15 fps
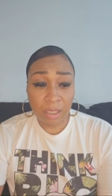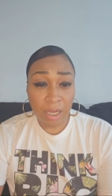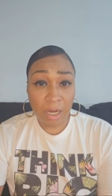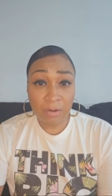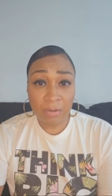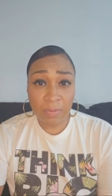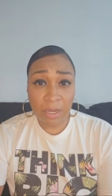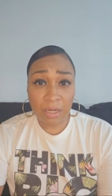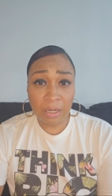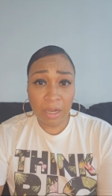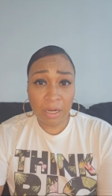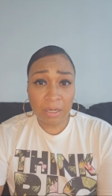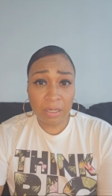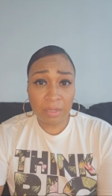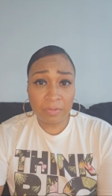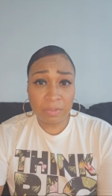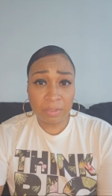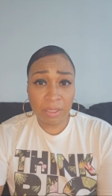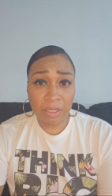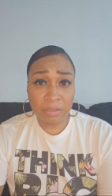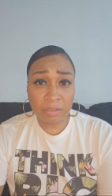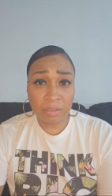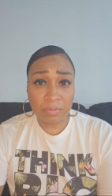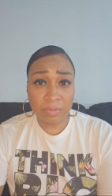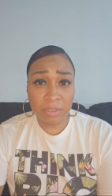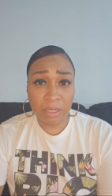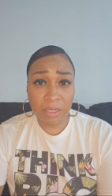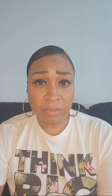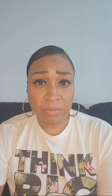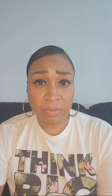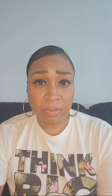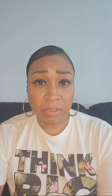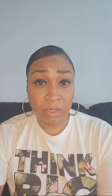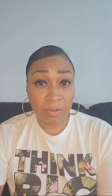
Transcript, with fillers: Everybody got to leave the nest sometimes.